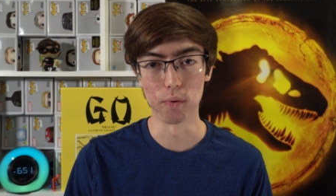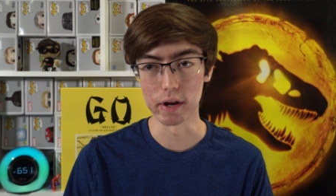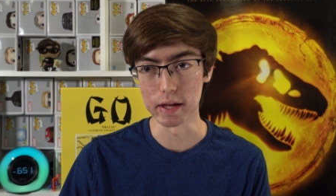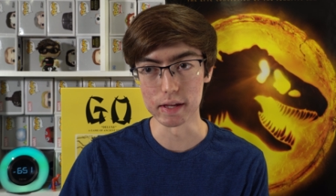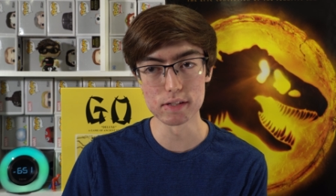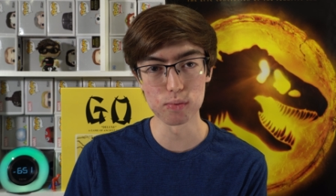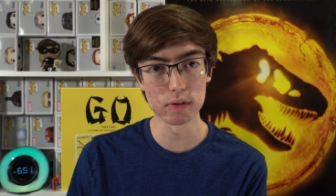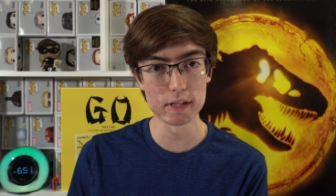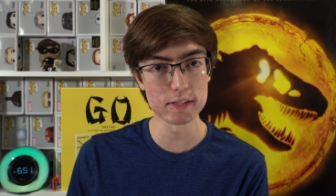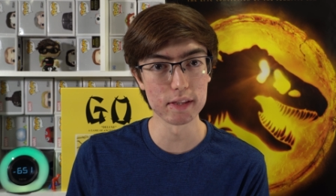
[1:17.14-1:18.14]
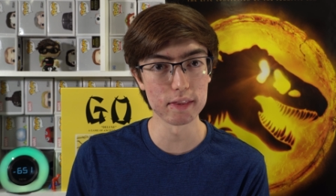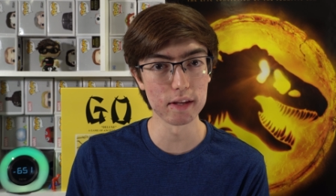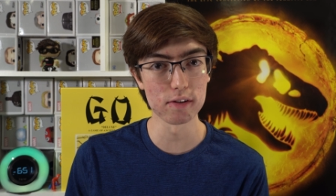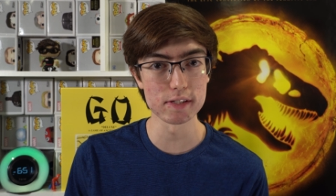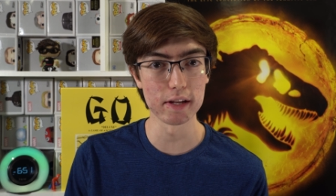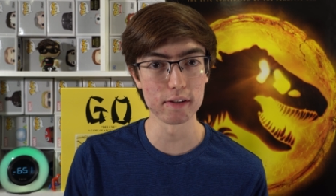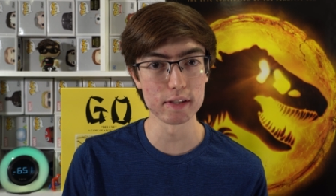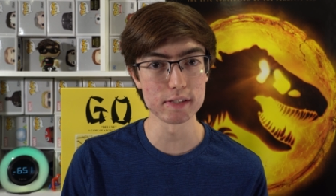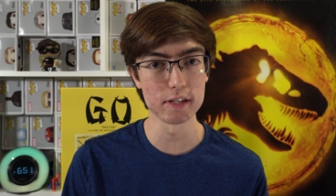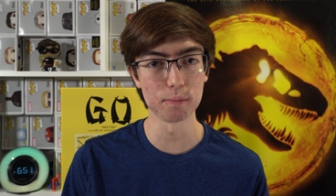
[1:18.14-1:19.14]
when it is released in theaters later
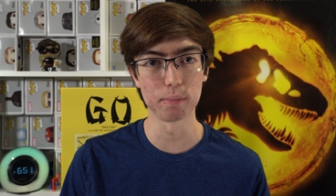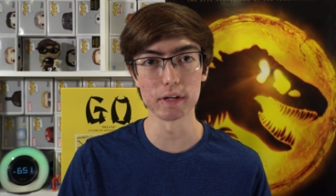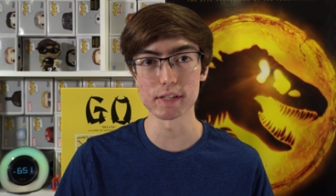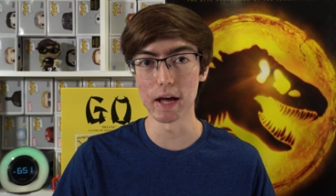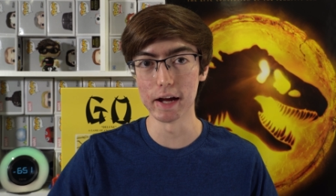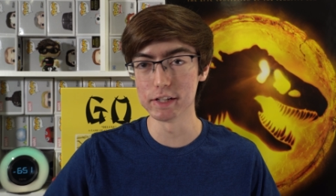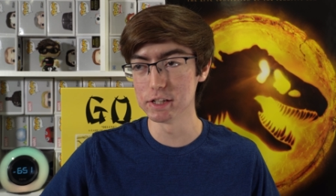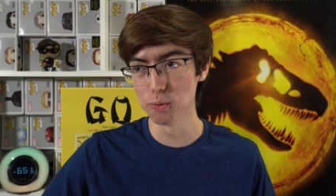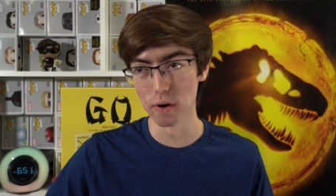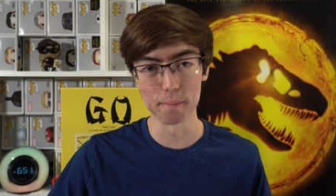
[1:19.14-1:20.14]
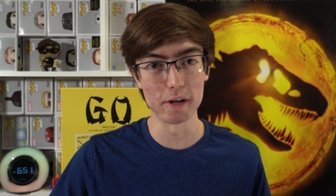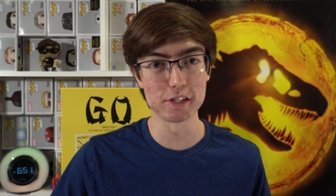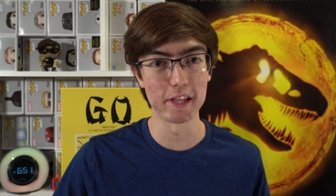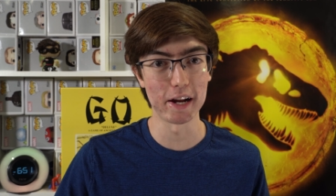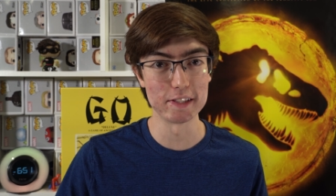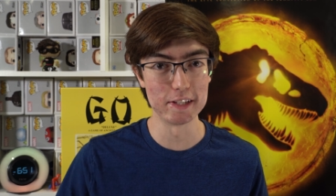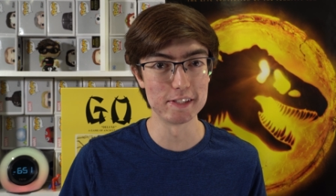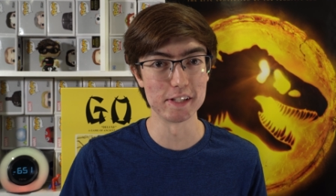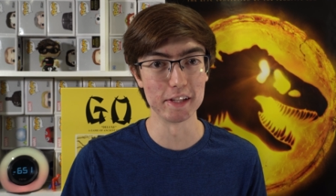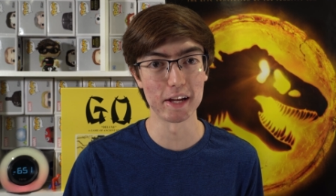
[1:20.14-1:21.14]
this year, but I do want to mention that I
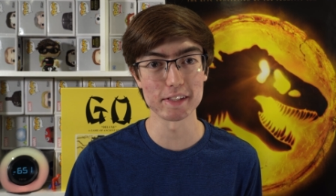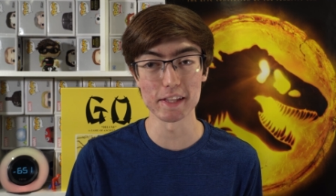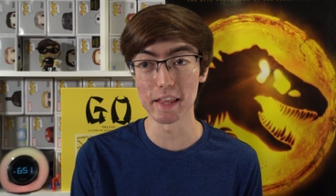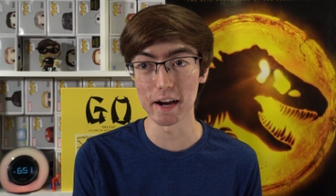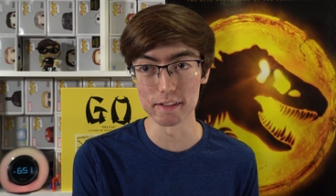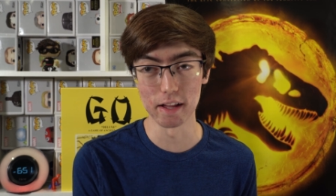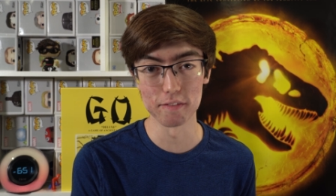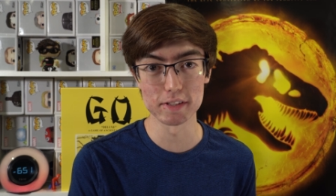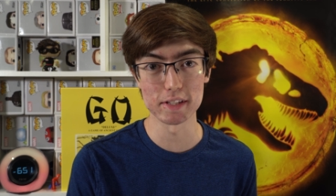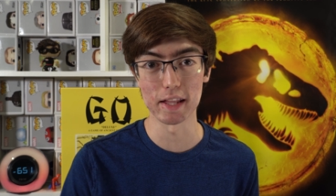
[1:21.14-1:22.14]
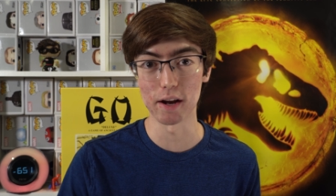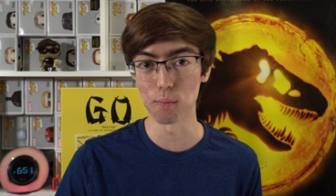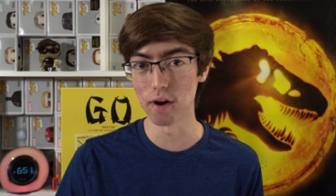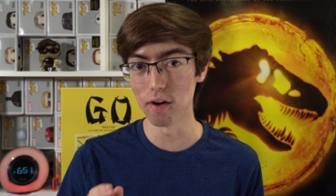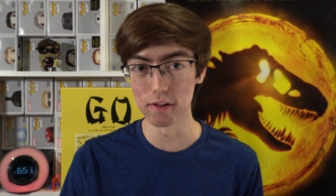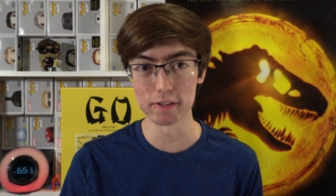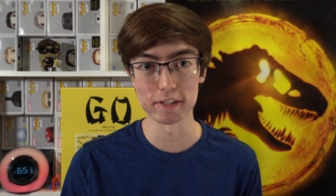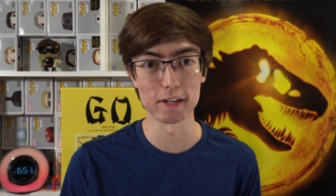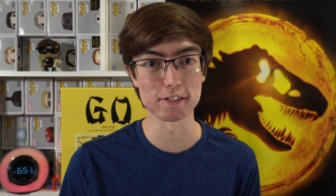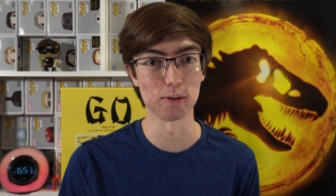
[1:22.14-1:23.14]
did see that and that I love it and that I want all
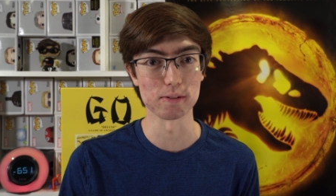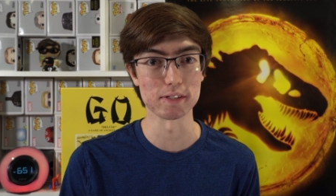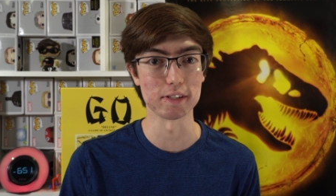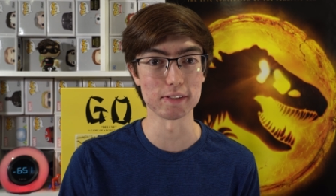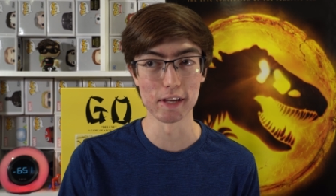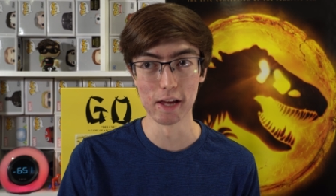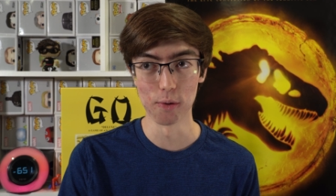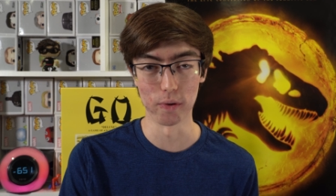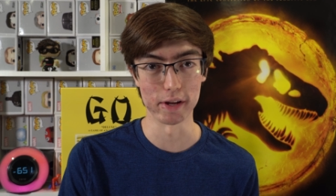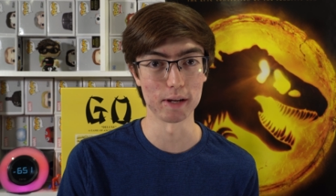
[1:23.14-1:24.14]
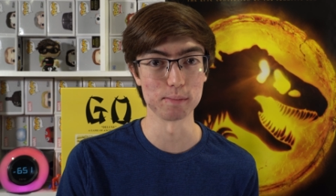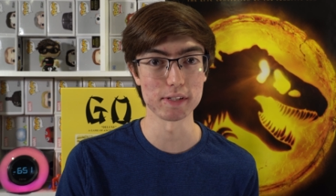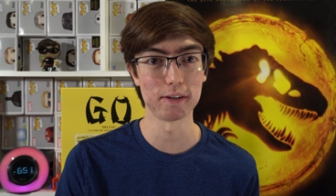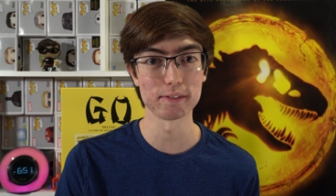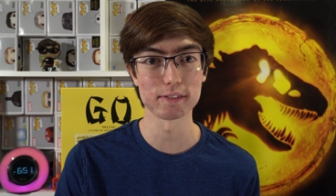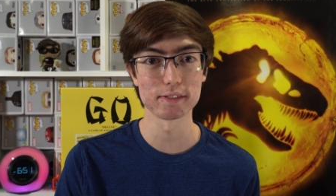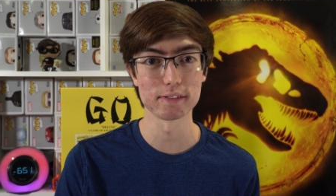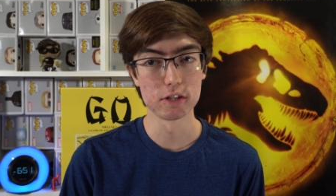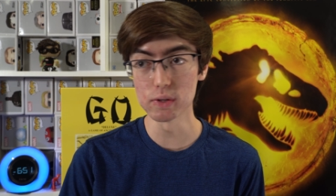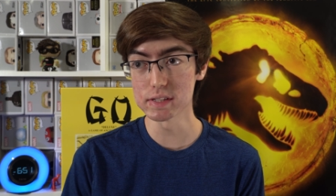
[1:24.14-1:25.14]
you guys to go see it when it comes out.
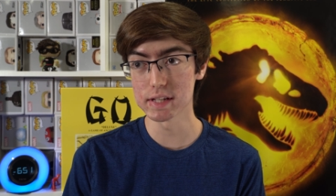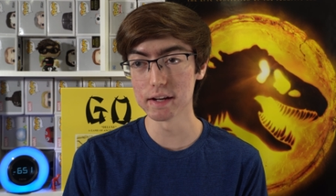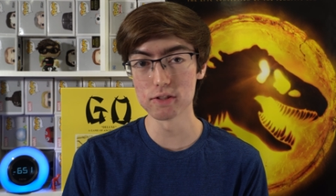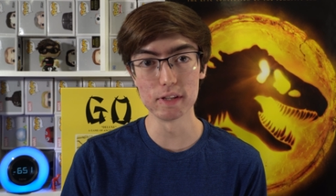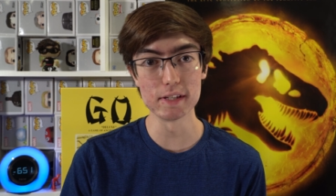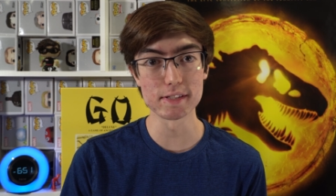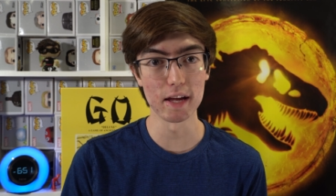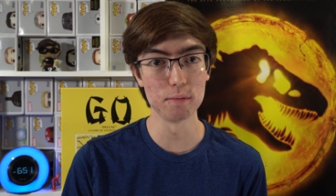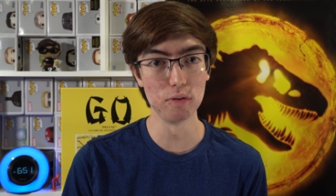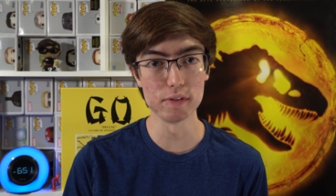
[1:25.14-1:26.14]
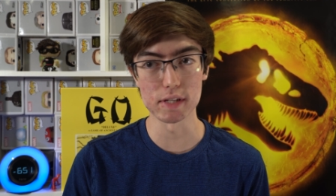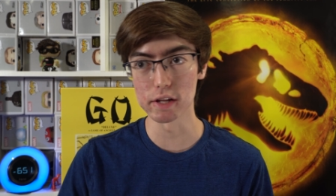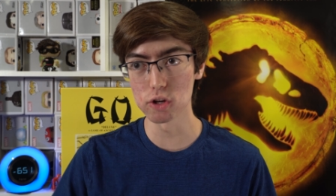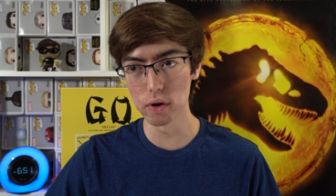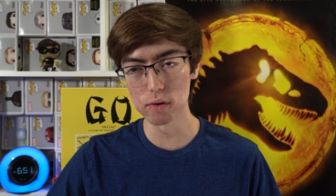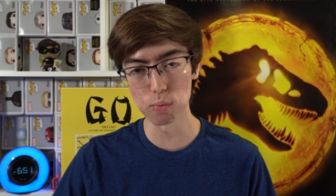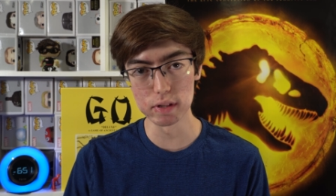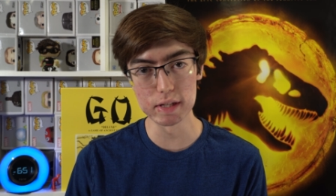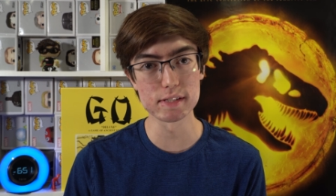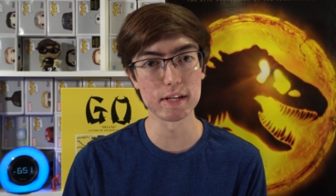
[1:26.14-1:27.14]
So let's get into these 10 movies. I'm going to go in
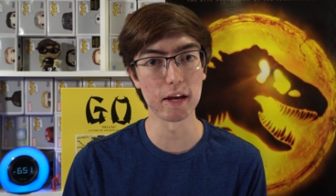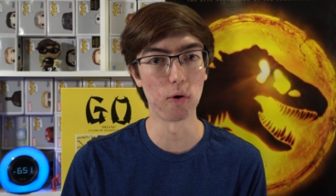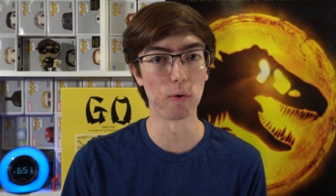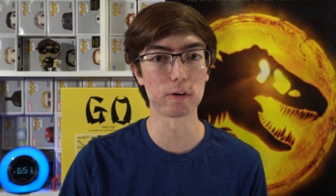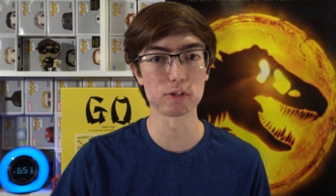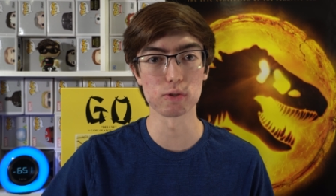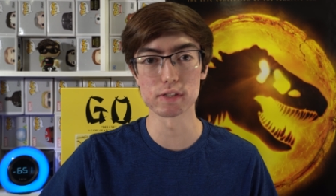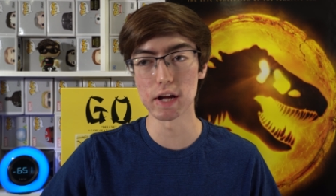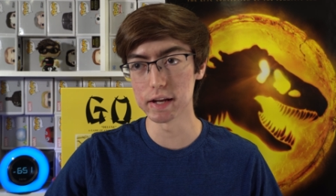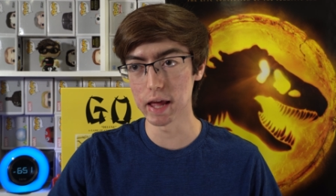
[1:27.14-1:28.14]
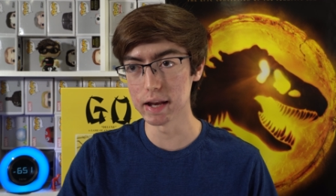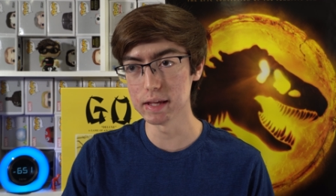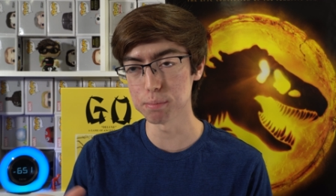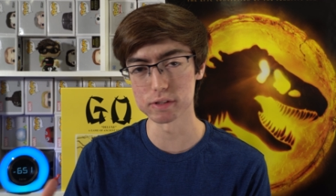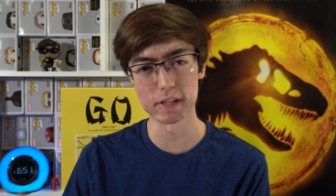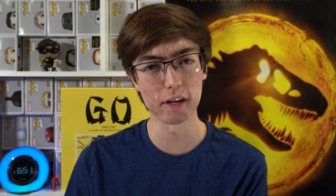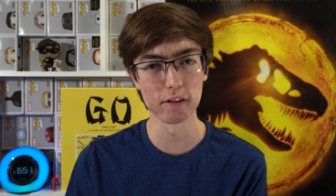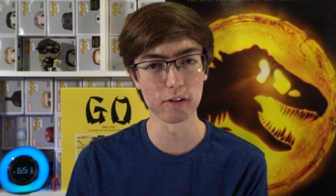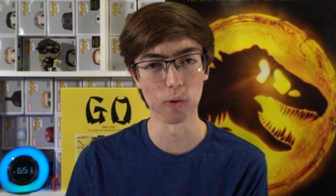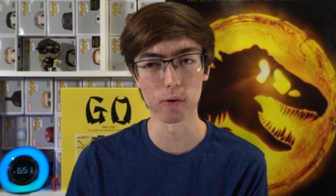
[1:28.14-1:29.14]
release date order, so it's not in any
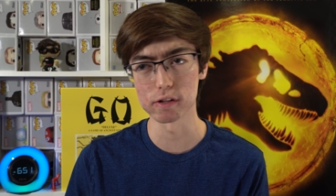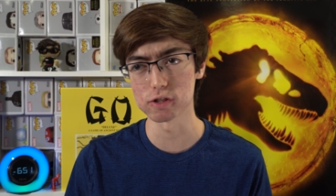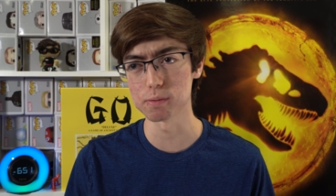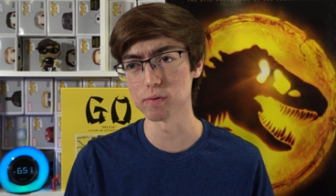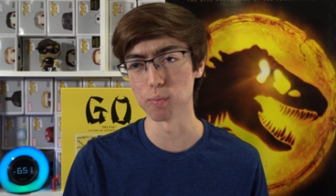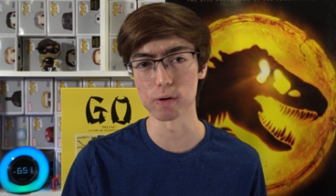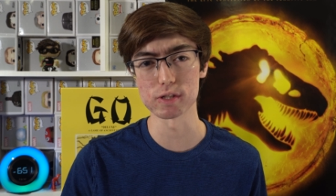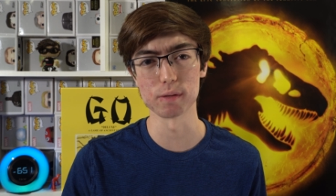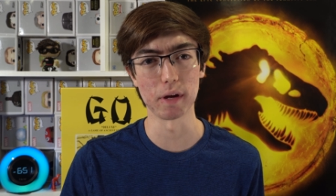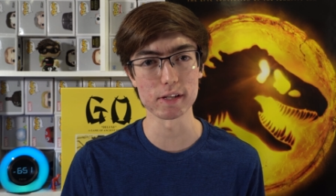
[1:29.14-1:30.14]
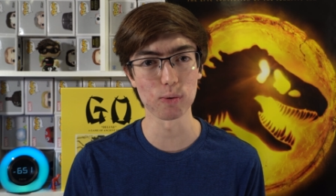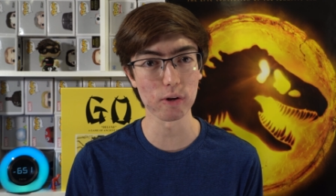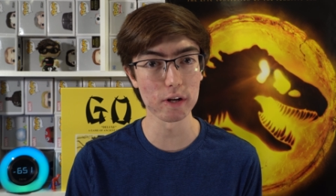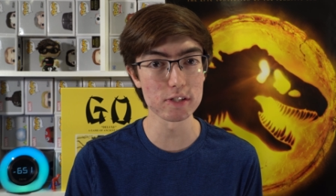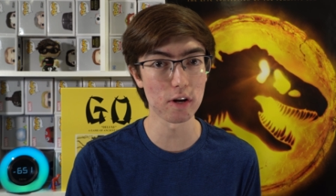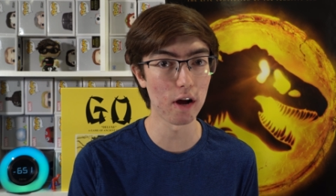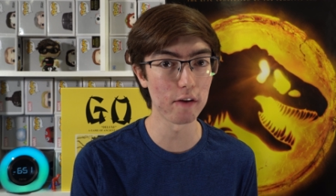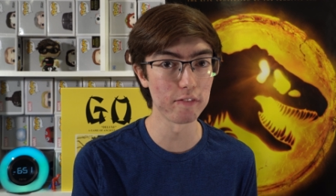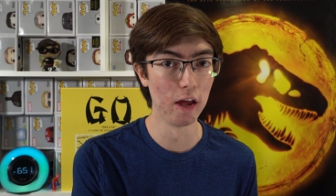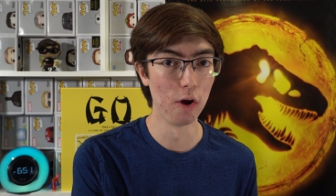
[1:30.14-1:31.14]
particular order in terms of worst to best. So we're going to start off